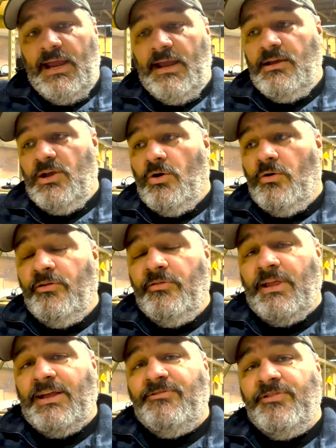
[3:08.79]
you know,
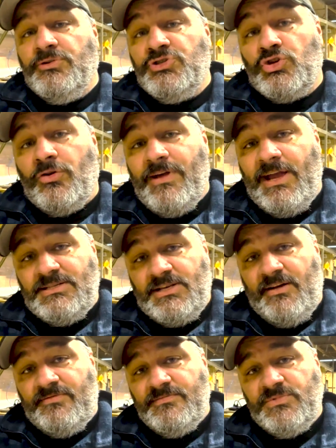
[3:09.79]
like field survey stuff.